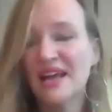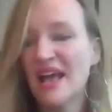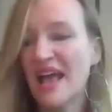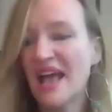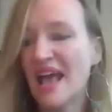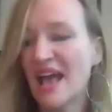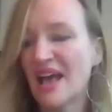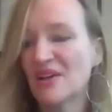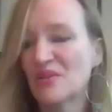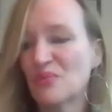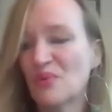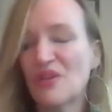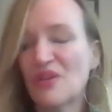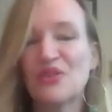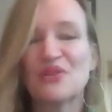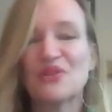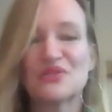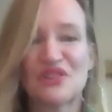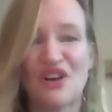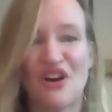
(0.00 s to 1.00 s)
and what
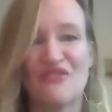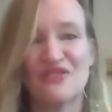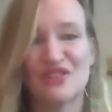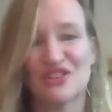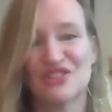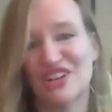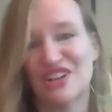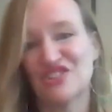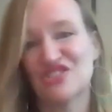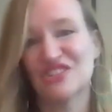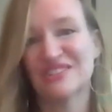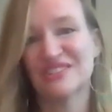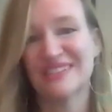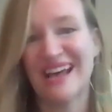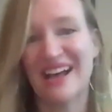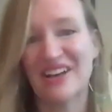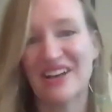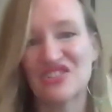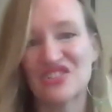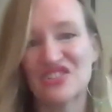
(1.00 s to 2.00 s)
those conversations
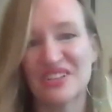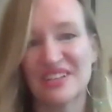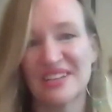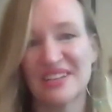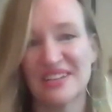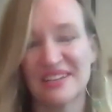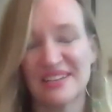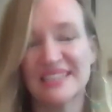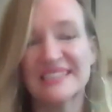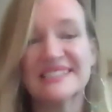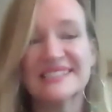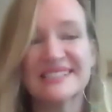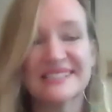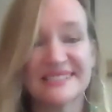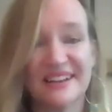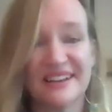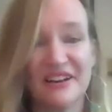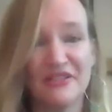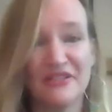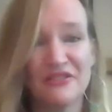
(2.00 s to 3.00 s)
actually
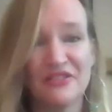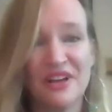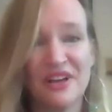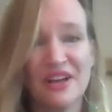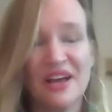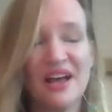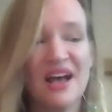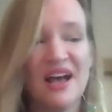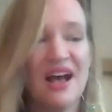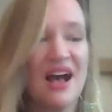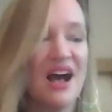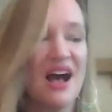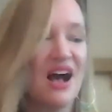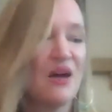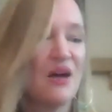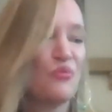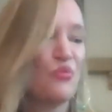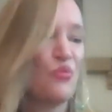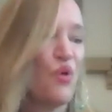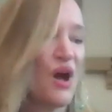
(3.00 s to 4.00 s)
consist of.
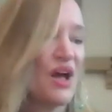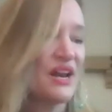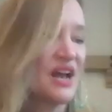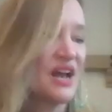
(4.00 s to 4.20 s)
One